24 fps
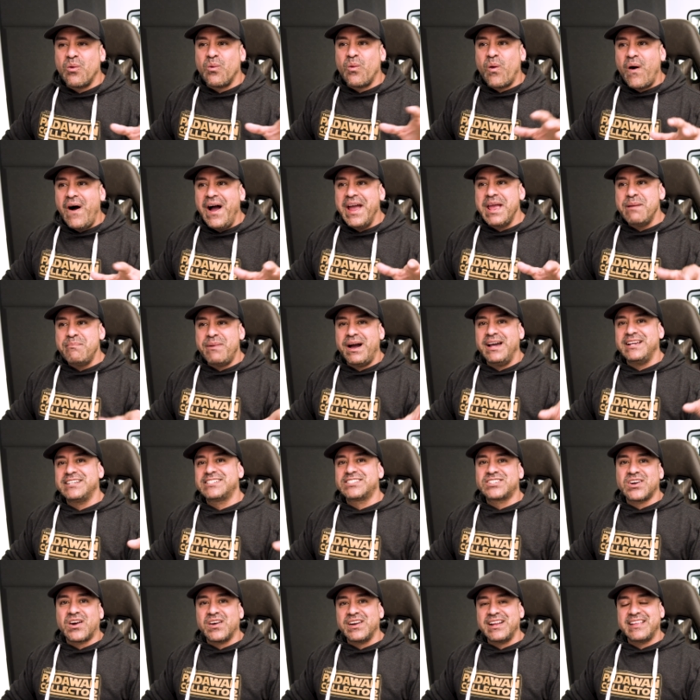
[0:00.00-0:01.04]
why am I
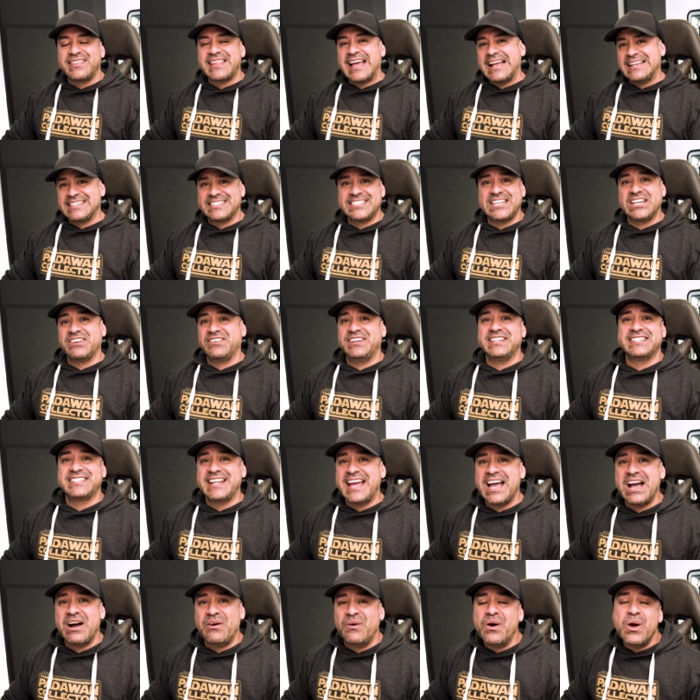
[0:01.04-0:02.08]
starting that series
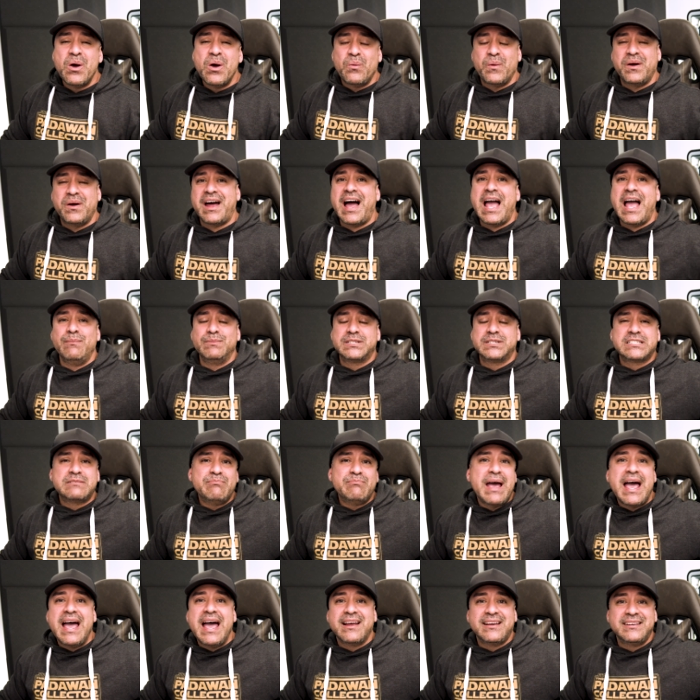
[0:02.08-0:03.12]
now when I'm
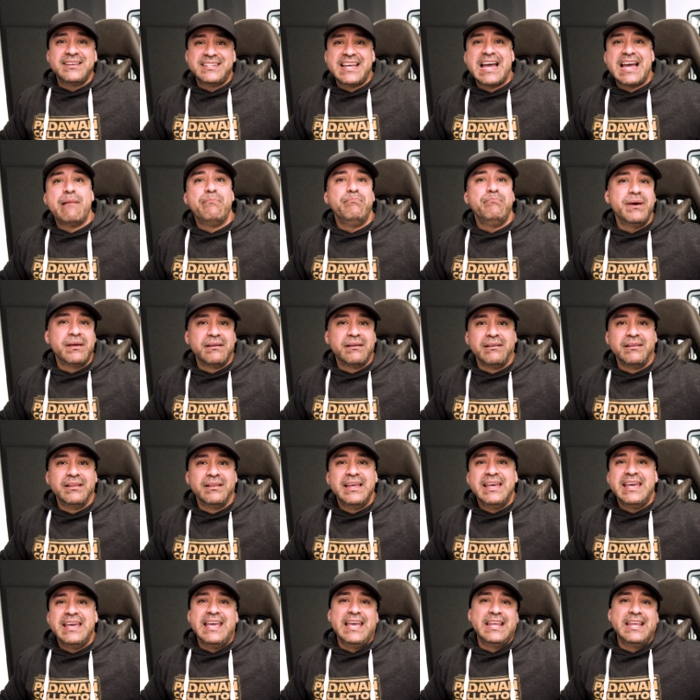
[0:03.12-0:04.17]
smack dab middle
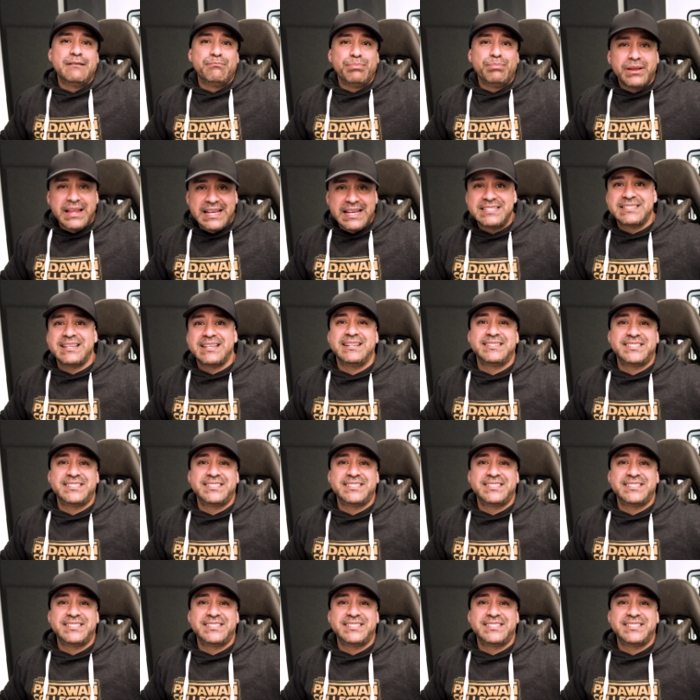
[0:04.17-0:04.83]
in a playset